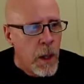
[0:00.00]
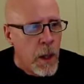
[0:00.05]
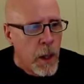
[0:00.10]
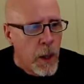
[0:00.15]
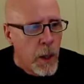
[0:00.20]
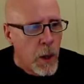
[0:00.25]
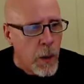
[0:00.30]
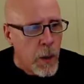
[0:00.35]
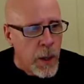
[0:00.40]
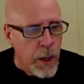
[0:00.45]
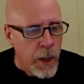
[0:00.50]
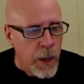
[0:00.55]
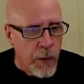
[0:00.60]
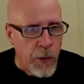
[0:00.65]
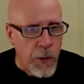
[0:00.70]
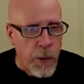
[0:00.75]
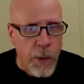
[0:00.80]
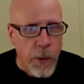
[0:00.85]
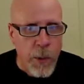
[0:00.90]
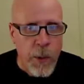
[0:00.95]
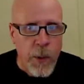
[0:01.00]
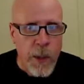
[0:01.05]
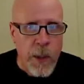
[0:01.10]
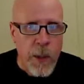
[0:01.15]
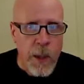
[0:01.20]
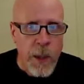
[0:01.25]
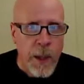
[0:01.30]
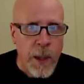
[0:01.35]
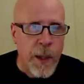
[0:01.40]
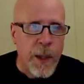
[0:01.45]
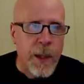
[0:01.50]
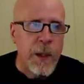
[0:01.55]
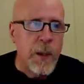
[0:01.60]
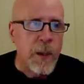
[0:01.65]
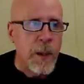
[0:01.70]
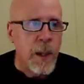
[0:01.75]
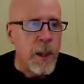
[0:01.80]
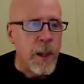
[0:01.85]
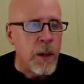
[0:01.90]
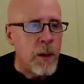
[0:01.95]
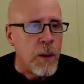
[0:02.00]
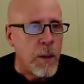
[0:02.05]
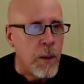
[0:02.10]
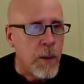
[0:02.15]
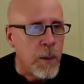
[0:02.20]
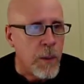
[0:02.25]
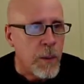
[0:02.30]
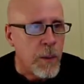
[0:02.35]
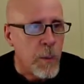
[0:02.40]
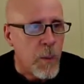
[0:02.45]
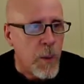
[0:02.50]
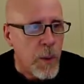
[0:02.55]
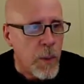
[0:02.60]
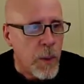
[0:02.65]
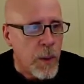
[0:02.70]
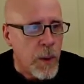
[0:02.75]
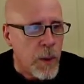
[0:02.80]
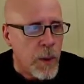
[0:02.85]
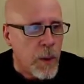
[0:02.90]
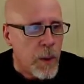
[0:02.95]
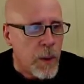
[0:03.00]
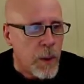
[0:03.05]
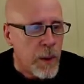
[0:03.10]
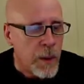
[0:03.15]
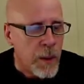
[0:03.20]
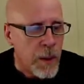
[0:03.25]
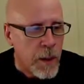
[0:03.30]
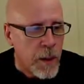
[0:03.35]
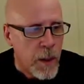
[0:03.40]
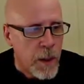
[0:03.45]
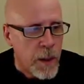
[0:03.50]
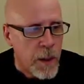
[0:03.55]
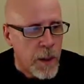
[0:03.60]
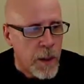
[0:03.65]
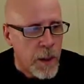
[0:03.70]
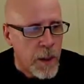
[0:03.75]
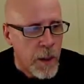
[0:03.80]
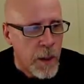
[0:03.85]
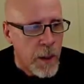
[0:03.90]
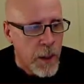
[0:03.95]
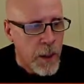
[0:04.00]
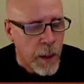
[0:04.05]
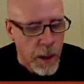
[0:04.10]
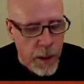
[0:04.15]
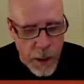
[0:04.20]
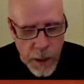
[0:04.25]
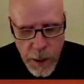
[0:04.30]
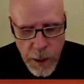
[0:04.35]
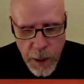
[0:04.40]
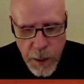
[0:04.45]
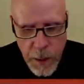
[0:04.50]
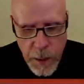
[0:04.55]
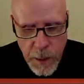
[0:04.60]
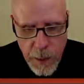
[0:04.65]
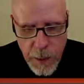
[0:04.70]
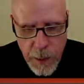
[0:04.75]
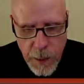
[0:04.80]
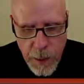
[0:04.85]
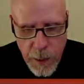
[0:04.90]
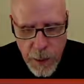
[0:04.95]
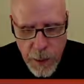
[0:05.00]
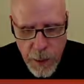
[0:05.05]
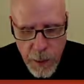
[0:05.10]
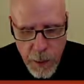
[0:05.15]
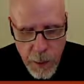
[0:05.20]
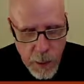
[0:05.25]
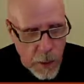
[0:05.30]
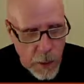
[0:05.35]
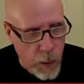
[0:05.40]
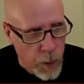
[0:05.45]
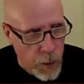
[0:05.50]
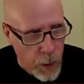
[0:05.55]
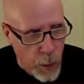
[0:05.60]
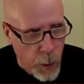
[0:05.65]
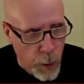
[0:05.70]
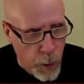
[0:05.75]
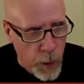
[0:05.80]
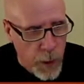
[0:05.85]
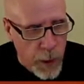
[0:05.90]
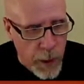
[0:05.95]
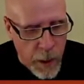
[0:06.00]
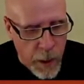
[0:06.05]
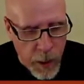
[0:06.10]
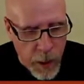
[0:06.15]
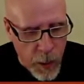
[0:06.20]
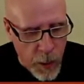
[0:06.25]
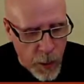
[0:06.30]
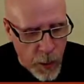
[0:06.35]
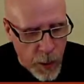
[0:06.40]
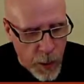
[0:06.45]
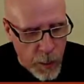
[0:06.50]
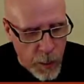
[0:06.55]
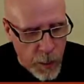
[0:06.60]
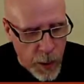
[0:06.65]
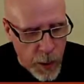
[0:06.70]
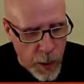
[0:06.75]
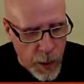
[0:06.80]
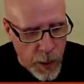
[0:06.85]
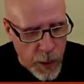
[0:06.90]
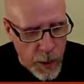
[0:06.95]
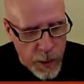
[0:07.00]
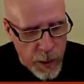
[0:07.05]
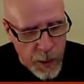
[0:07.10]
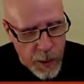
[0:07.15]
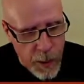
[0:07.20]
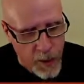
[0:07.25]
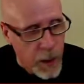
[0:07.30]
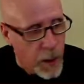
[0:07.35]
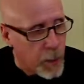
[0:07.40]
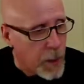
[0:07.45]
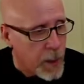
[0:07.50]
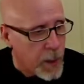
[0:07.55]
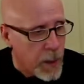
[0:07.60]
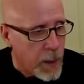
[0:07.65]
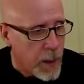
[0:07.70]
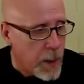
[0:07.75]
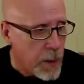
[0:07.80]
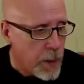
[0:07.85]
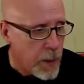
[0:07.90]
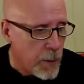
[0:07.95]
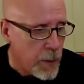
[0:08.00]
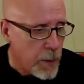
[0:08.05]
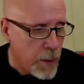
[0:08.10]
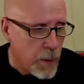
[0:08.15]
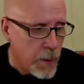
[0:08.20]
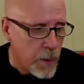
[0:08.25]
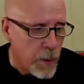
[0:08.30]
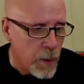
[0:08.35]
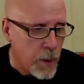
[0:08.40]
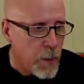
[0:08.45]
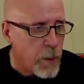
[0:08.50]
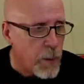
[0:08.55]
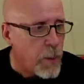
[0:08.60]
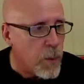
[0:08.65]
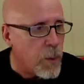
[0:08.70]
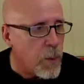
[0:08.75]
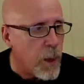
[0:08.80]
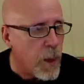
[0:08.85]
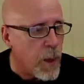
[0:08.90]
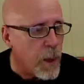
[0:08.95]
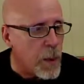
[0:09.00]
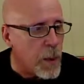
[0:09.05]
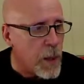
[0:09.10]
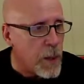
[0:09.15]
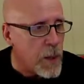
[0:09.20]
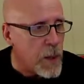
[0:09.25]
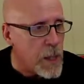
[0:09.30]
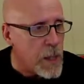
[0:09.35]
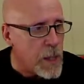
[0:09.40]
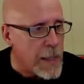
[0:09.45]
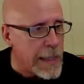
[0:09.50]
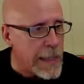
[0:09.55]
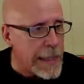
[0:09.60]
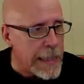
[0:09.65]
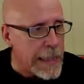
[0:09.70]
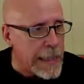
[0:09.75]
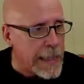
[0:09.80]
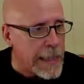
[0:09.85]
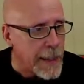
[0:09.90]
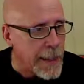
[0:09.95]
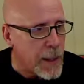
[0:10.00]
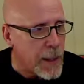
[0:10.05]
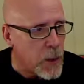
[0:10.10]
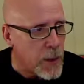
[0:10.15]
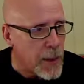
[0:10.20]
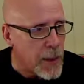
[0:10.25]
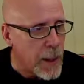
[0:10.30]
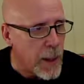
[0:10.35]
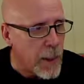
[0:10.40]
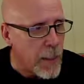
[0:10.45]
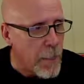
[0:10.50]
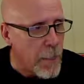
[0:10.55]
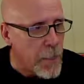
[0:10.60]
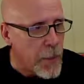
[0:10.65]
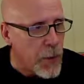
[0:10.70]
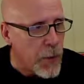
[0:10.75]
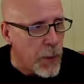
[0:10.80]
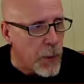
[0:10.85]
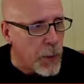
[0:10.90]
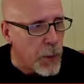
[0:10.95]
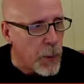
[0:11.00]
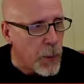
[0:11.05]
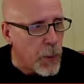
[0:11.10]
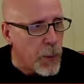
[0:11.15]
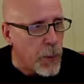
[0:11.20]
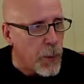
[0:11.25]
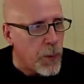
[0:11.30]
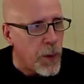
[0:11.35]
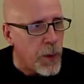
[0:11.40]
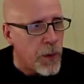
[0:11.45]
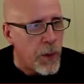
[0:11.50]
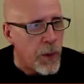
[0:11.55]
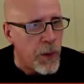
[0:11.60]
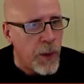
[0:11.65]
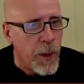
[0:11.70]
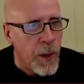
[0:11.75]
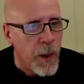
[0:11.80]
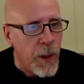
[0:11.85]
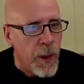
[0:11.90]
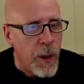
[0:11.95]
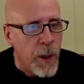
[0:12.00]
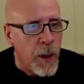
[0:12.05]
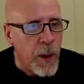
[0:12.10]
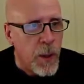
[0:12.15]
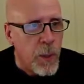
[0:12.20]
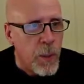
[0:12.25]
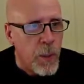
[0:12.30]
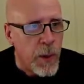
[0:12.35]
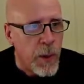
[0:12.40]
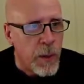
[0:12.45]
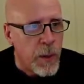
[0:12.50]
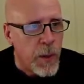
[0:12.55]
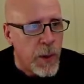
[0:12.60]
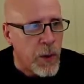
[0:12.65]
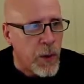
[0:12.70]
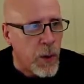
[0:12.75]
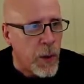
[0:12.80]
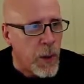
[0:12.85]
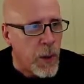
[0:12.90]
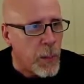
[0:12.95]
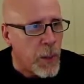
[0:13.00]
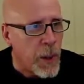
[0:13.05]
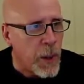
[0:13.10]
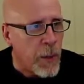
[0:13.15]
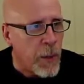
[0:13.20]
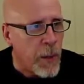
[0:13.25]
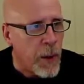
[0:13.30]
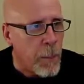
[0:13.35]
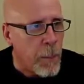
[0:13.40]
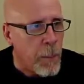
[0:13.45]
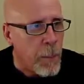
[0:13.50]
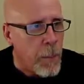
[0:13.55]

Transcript: Okay, so the other algorithm we want to discuss today is called the Euclidean algorithm. And to talk about that, you need to know about GCDs and LCMs. So let's briefly talk about them.